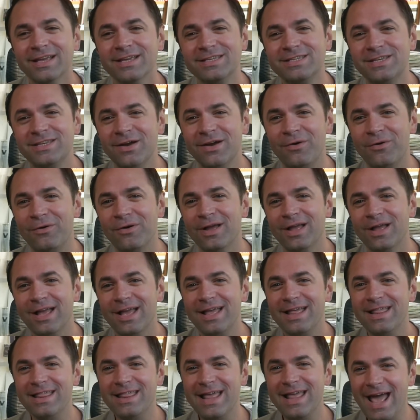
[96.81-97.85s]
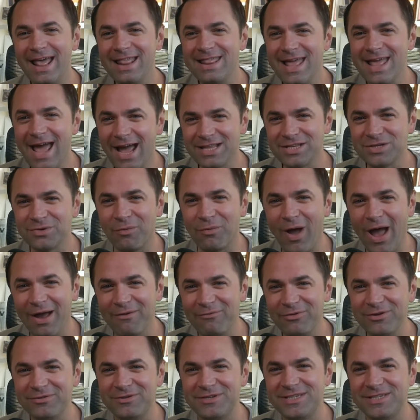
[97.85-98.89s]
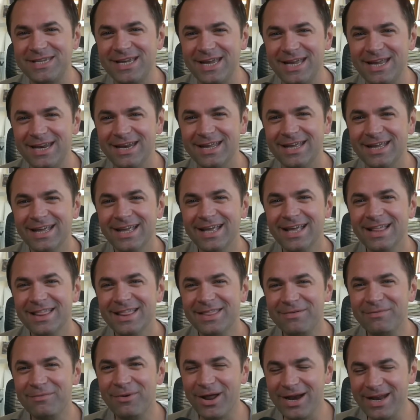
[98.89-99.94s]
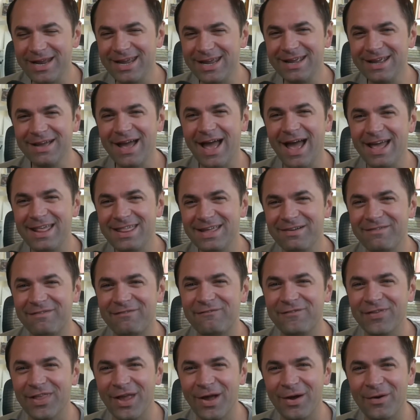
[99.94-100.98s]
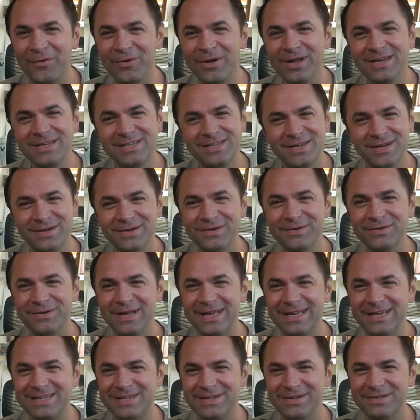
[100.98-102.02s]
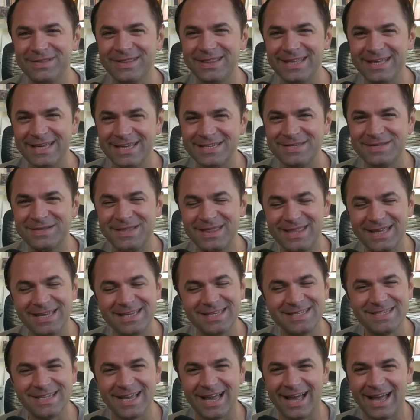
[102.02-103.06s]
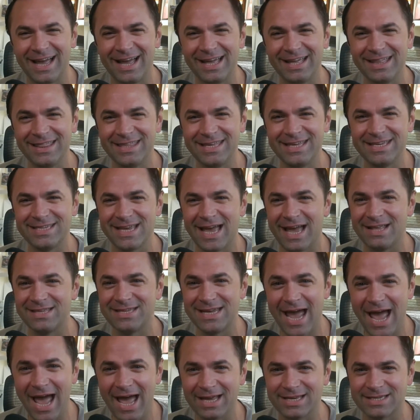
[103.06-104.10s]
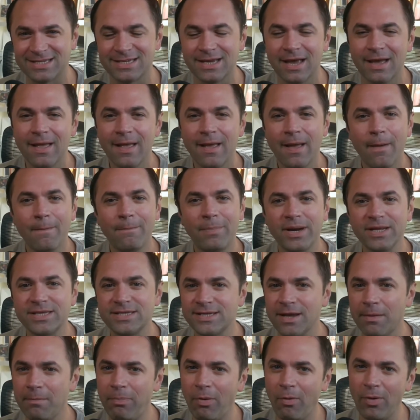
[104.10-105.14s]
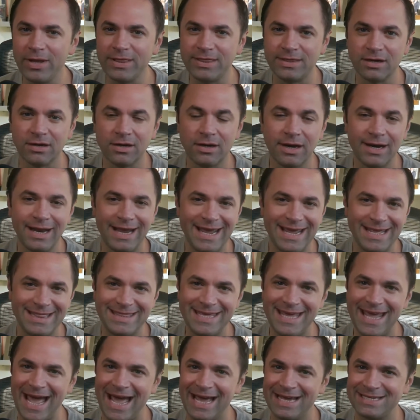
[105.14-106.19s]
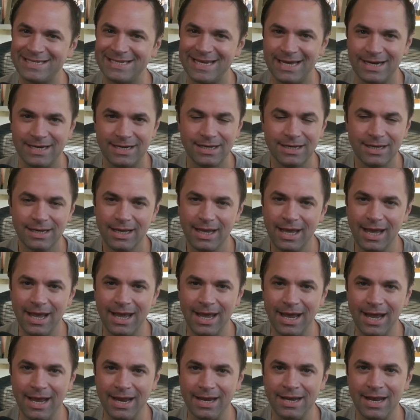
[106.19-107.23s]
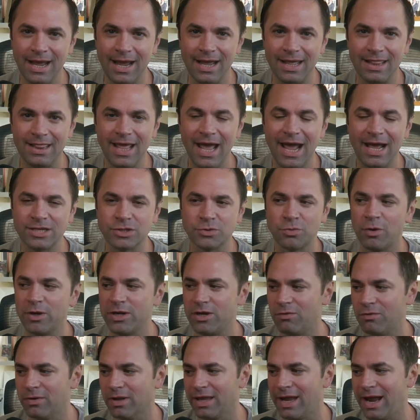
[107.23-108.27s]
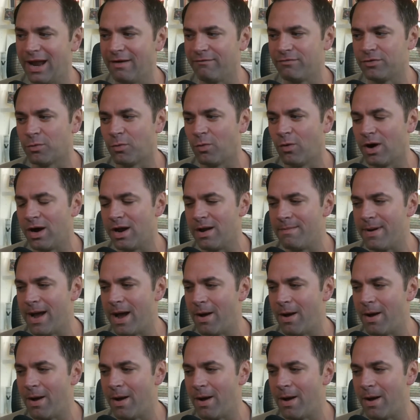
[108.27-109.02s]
So that's why we've seen the money, I think, flow into these techs. But at some point, they're going to hit the exit, and that's what you really have to worry about.